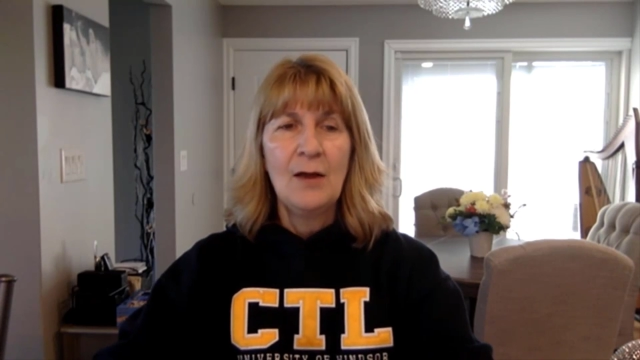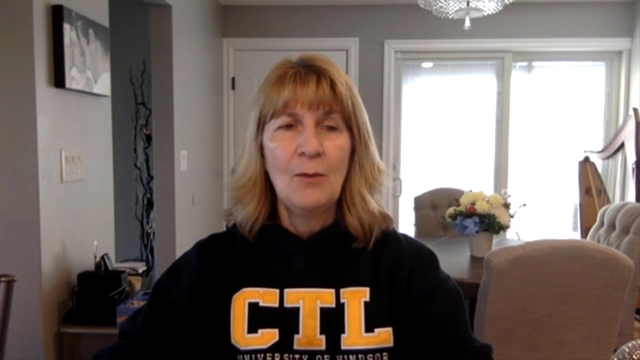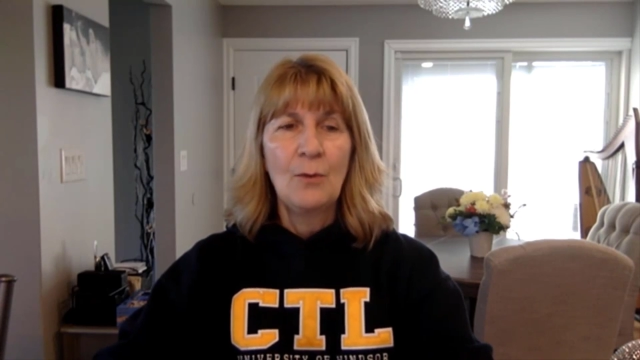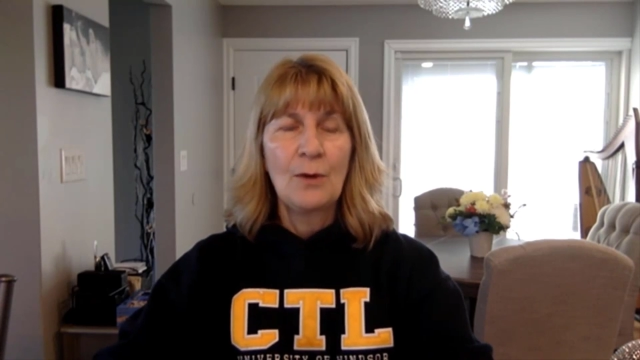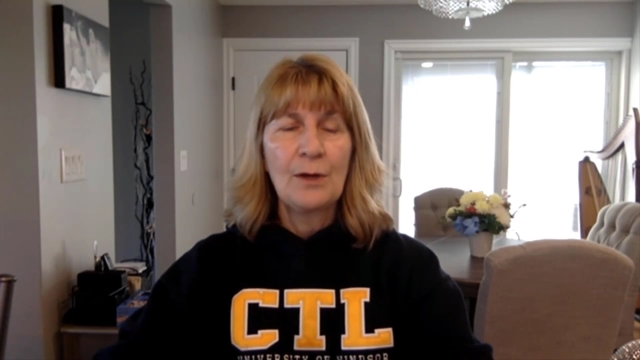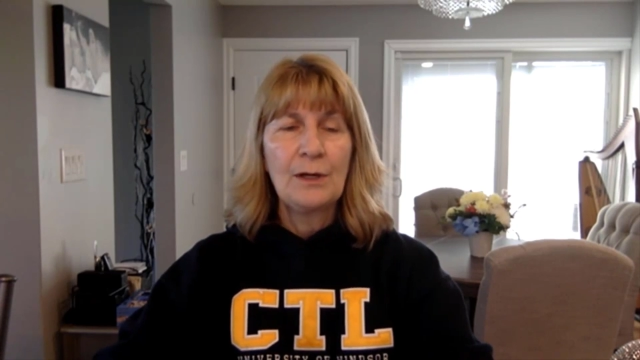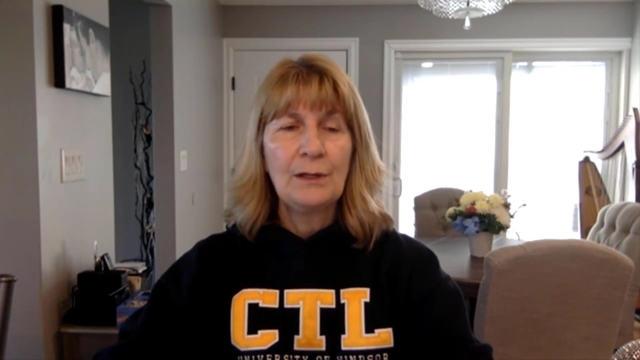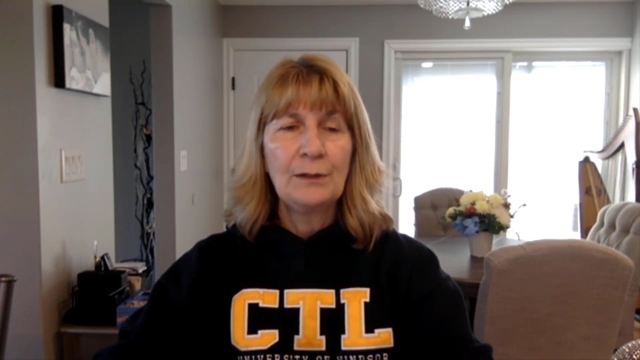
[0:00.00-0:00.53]

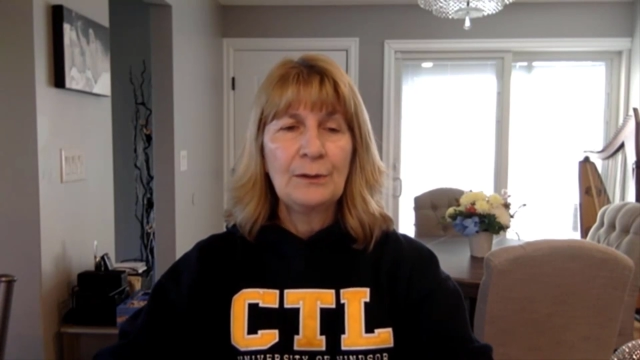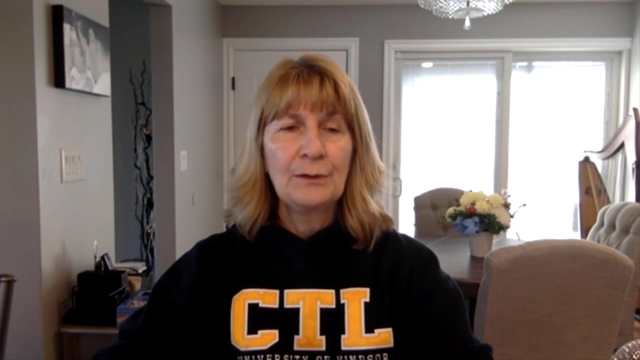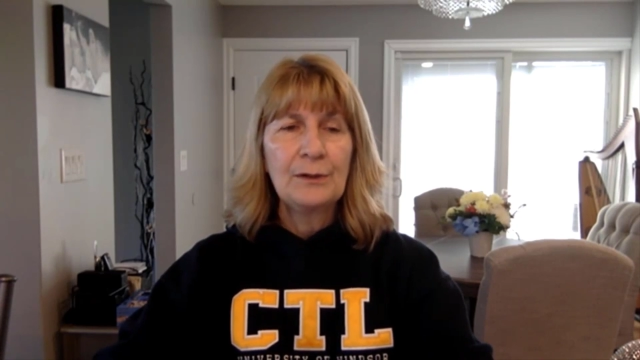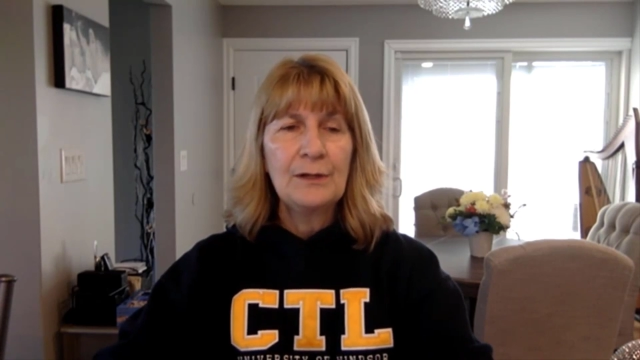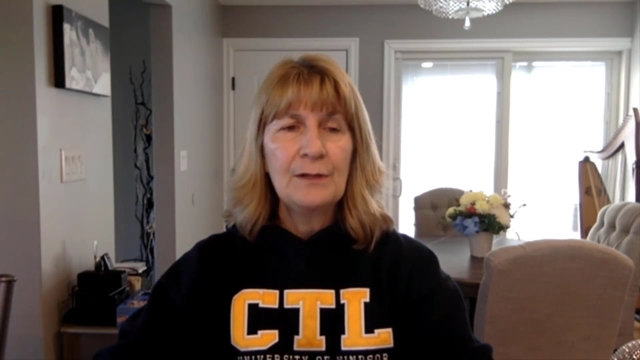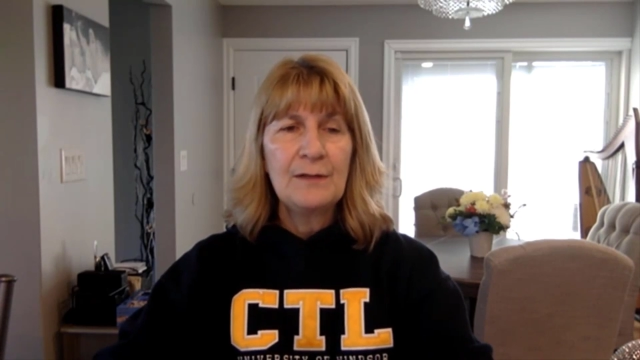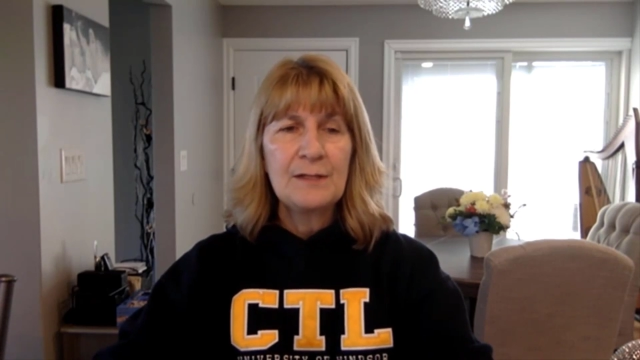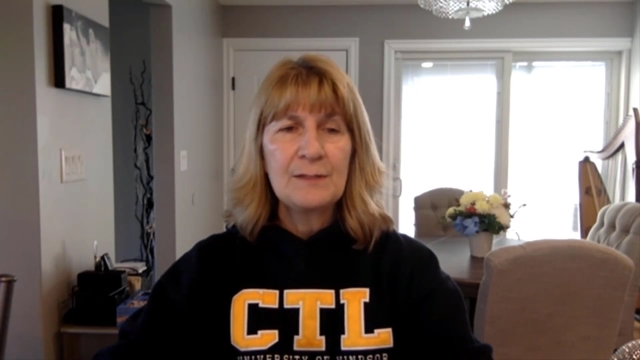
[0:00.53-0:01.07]
We're going to
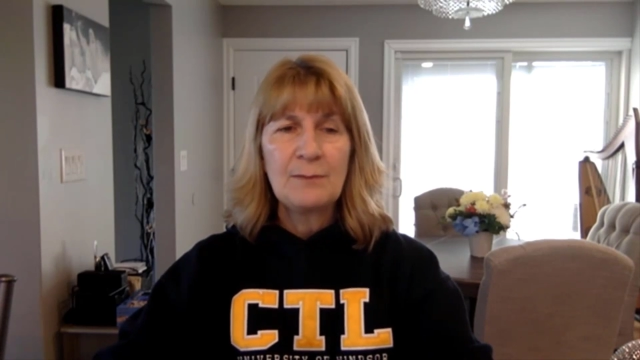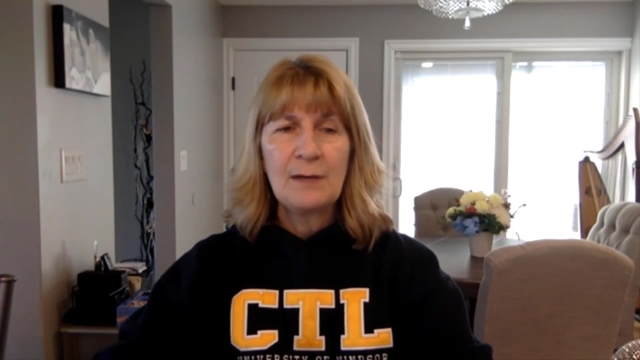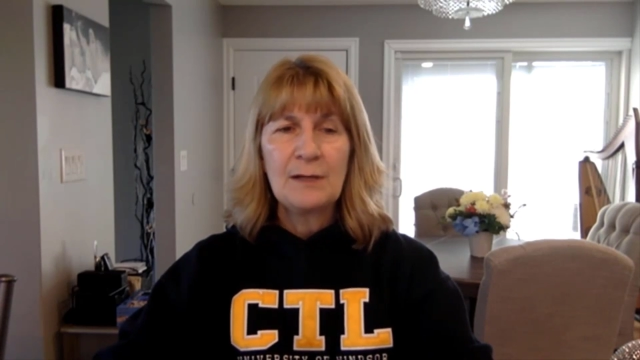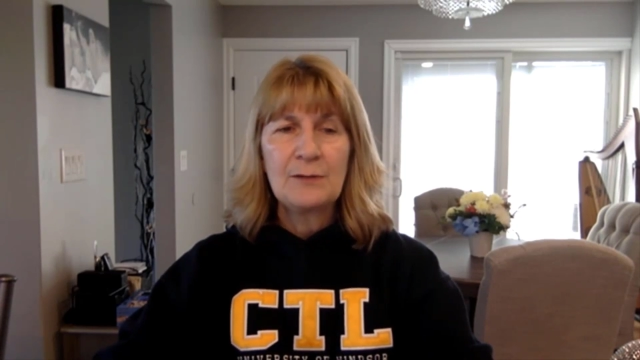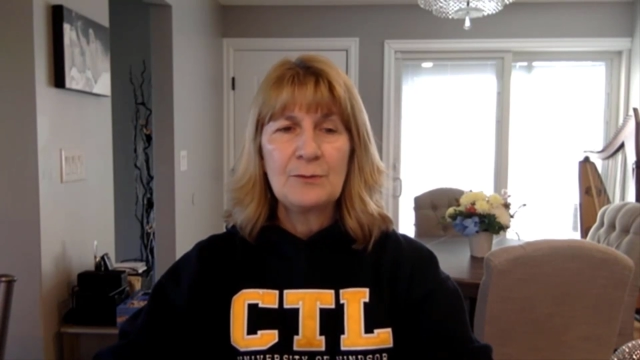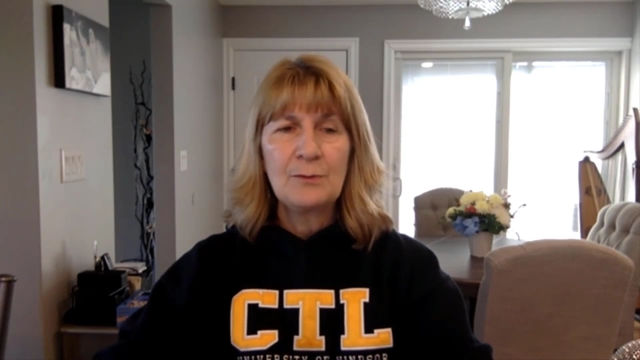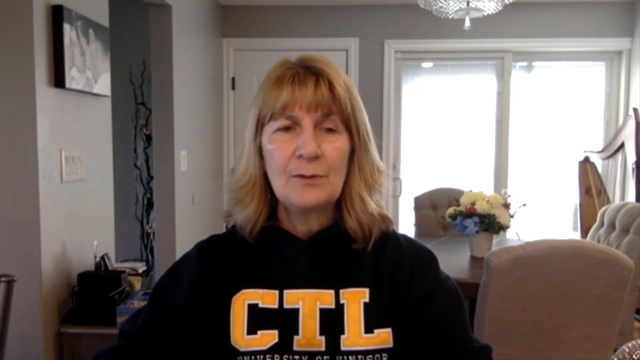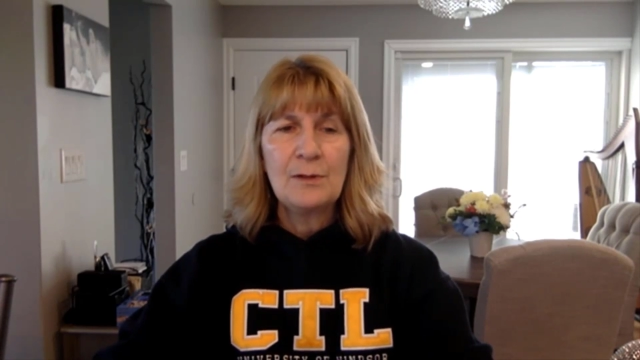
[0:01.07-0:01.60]
learn in this
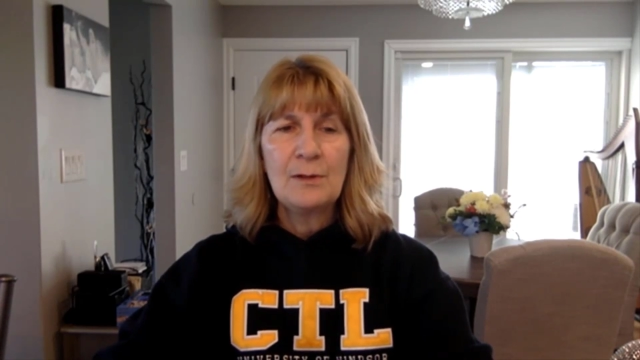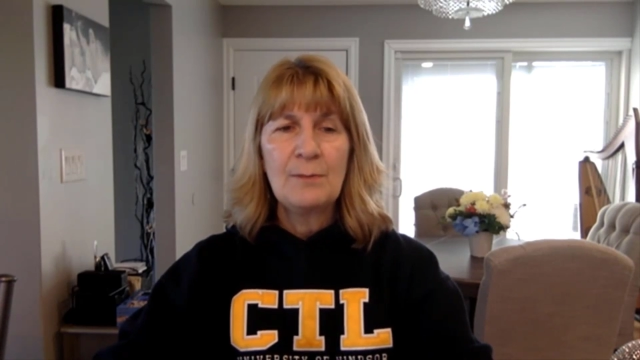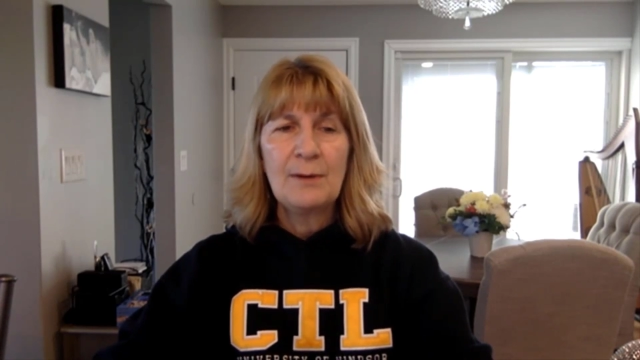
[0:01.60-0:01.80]
module